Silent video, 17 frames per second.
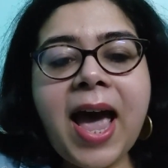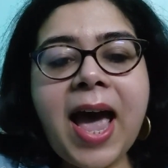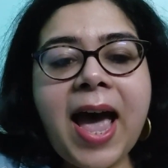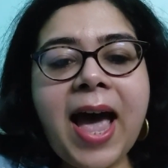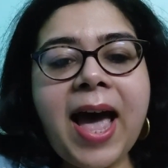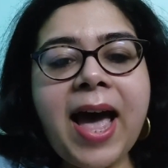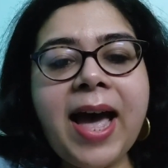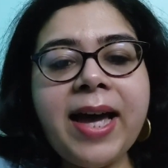
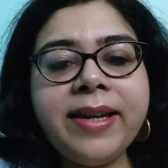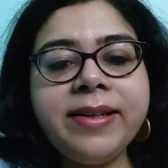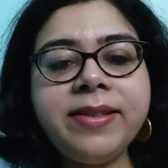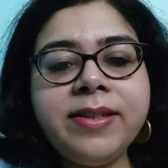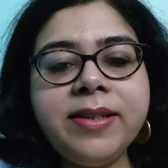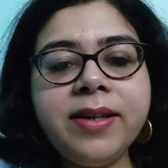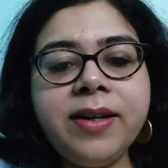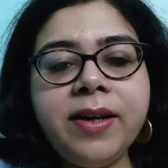
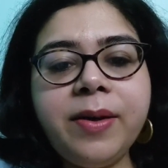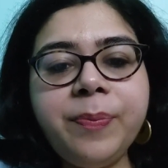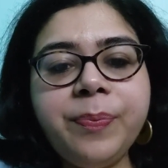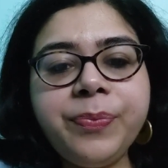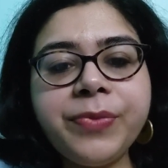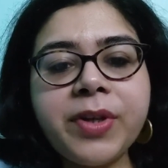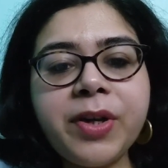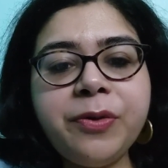at
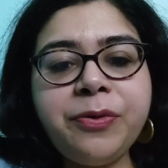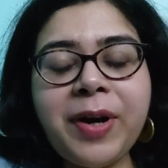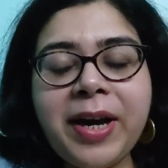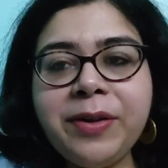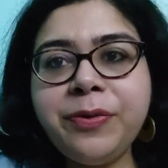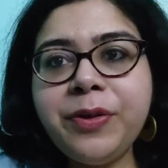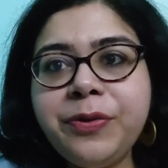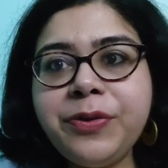
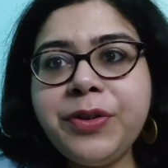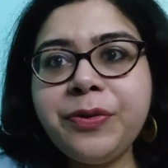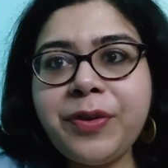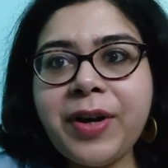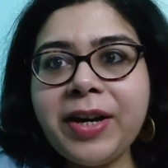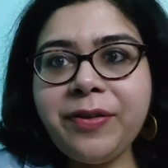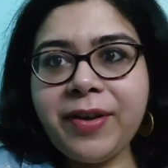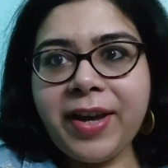
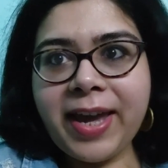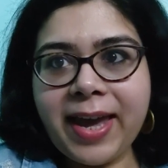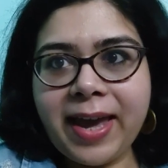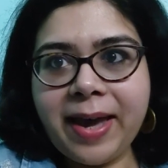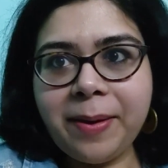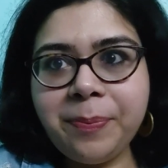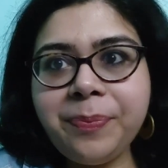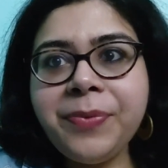5:55
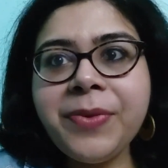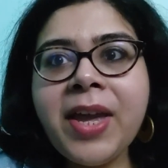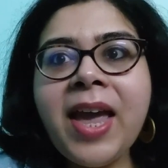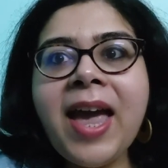a.m.